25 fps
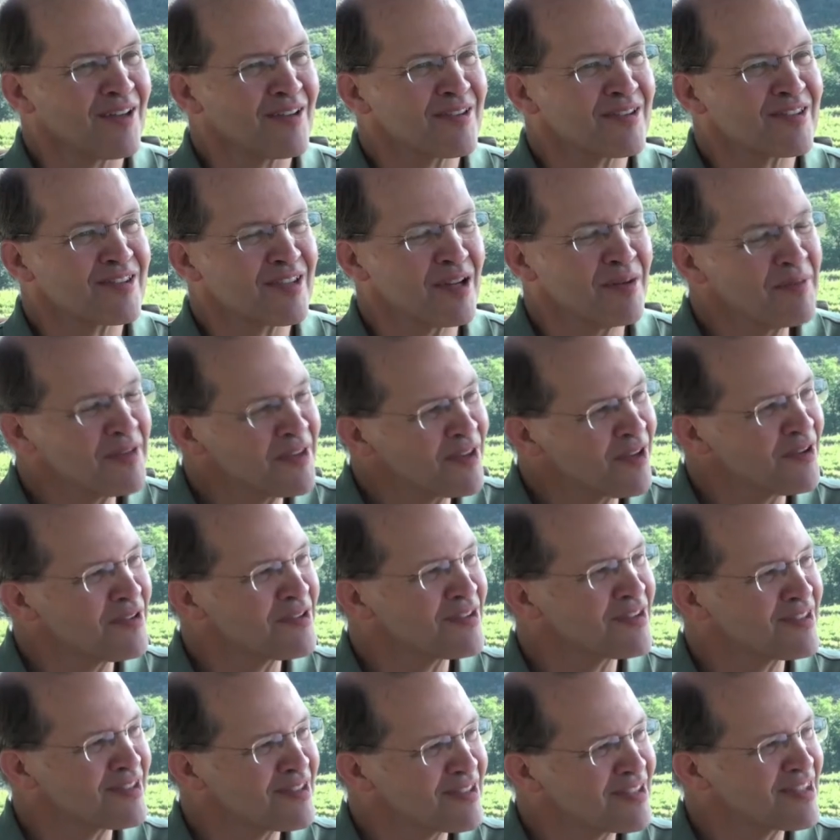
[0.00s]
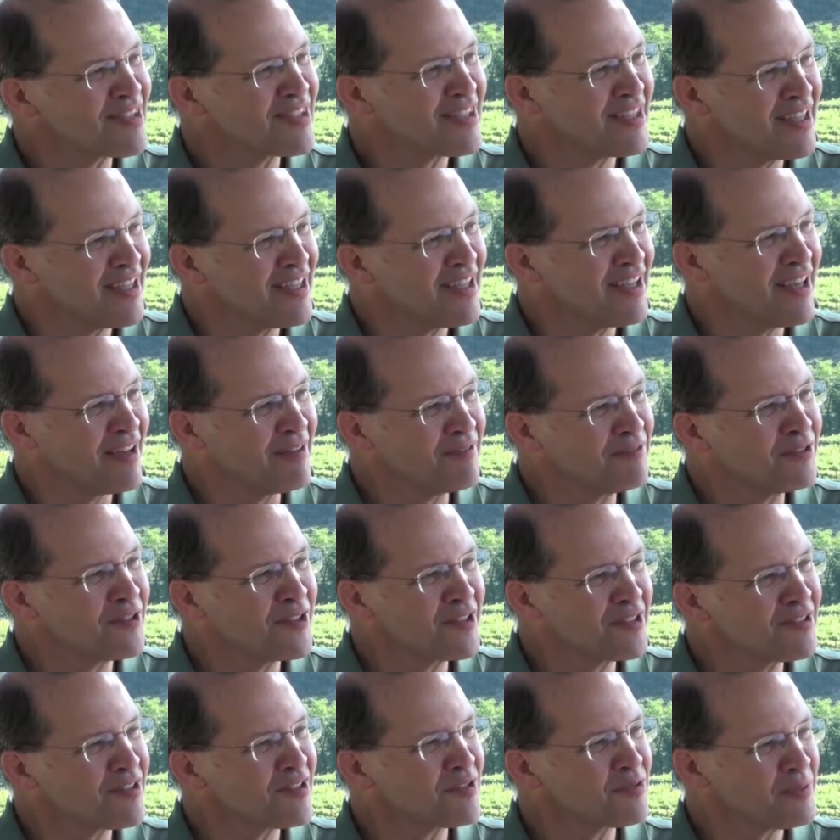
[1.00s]
Some of those
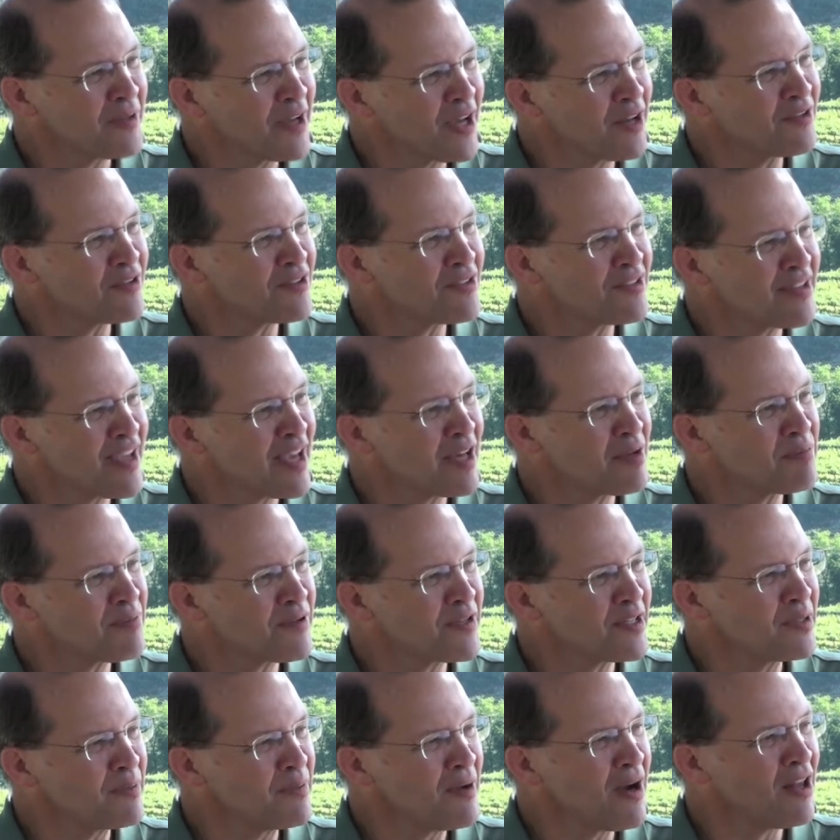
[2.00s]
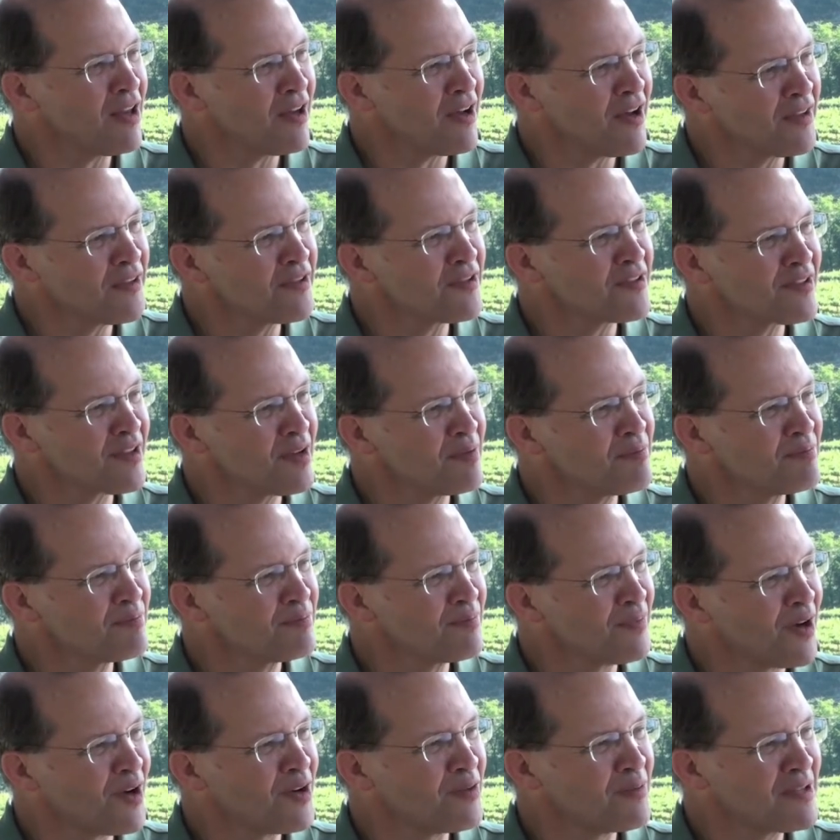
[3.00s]
influences we understand pretty well. Others of
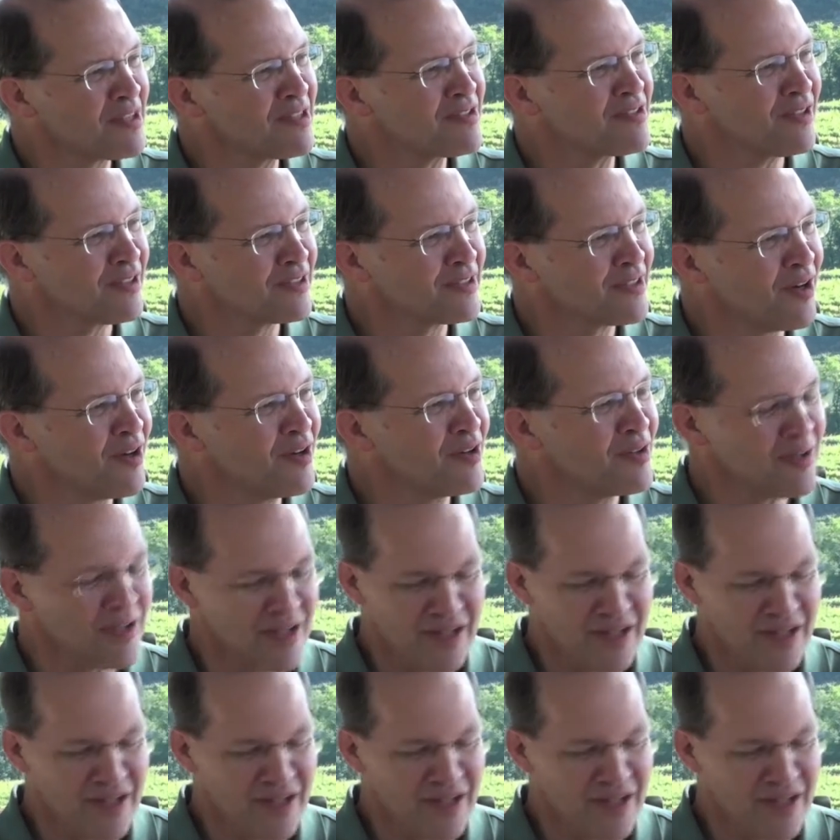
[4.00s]
them we still don't.